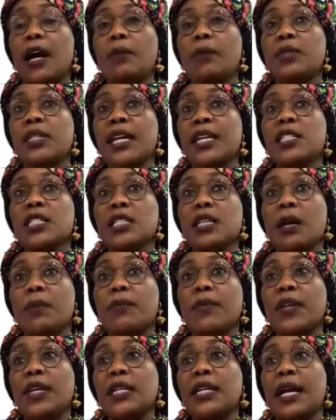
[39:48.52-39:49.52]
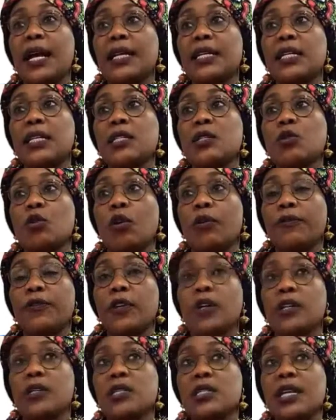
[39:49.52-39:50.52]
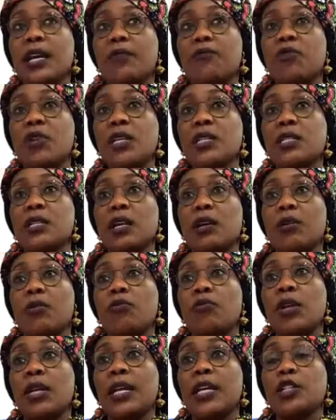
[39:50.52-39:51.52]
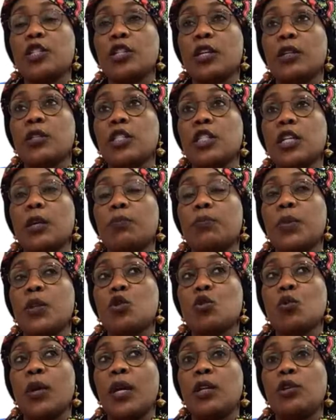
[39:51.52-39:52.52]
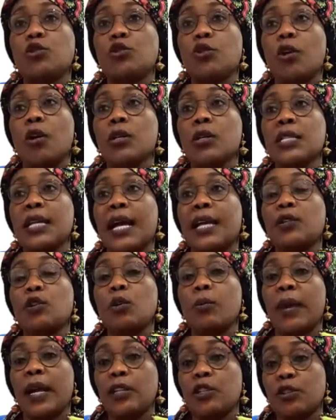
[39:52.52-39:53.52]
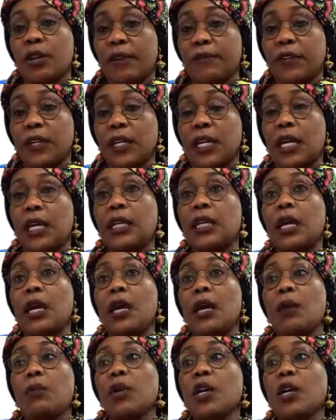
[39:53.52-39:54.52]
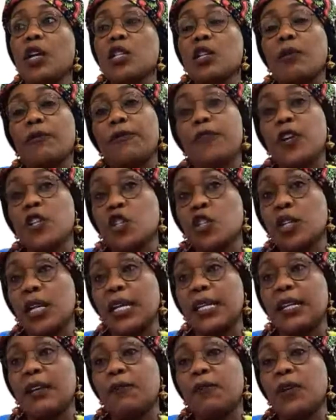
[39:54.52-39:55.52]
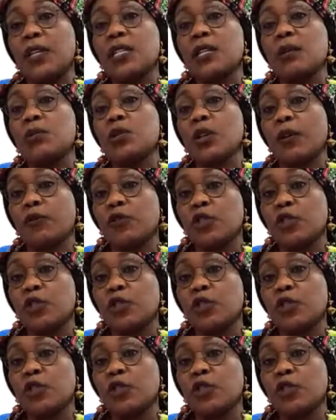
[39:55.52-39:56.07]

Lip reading: There's something that is obvious. There is a relationship between drugs and human trafficking because unfortunately victims of